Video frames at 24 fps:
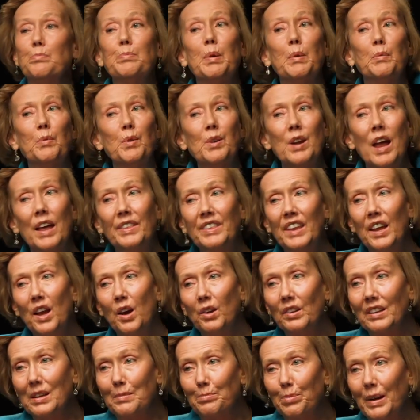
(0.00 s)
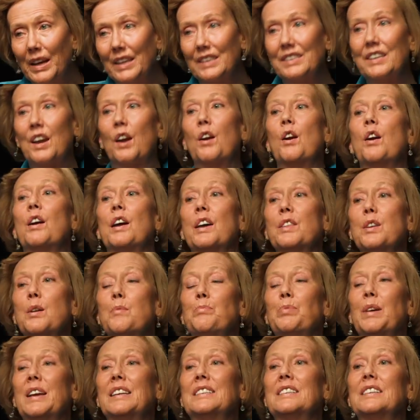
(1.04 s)
But we're not the only place. There are other
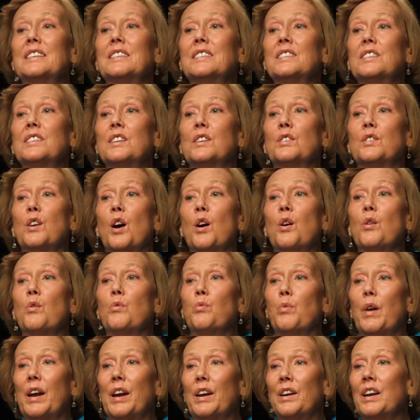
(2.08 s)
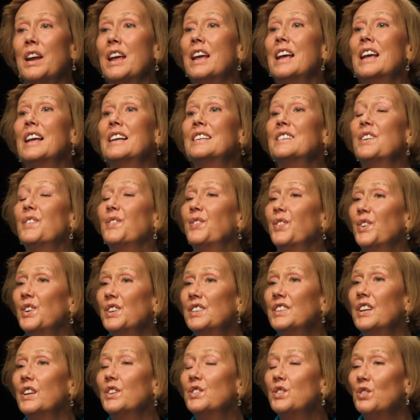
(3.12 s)
places to go where to
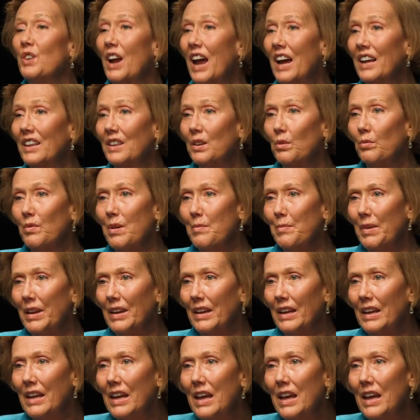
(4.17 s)
first attract the women.